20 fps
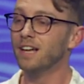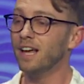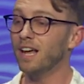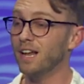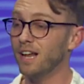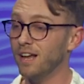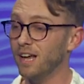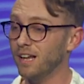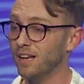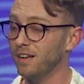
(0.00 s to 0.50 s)

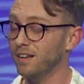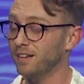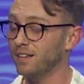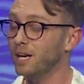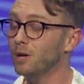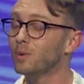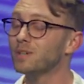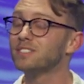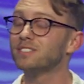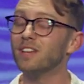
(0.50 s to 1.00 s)
and, and
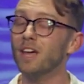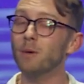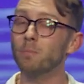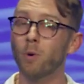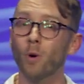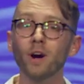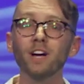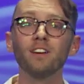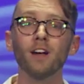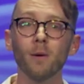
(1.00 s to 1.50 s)
he would say,
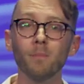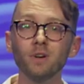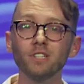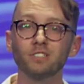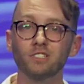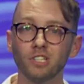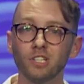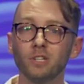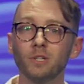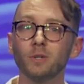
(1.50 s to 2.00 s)
Point number
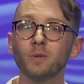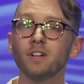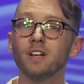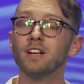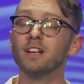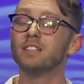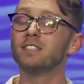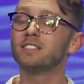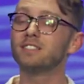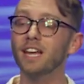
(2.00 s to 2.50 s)
two,
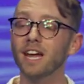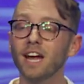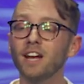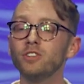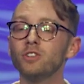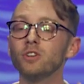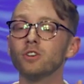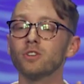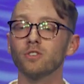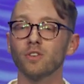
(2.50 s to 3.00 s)

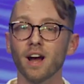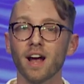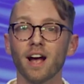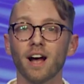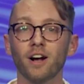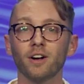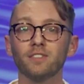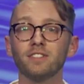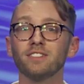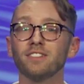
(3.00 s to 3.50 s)
stand your
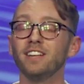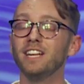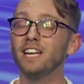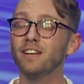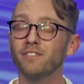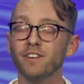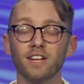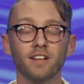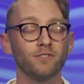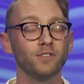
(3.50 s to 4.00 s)
ground
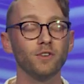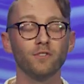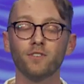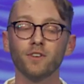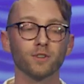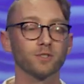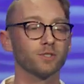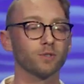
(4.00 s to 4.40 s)
even if you feel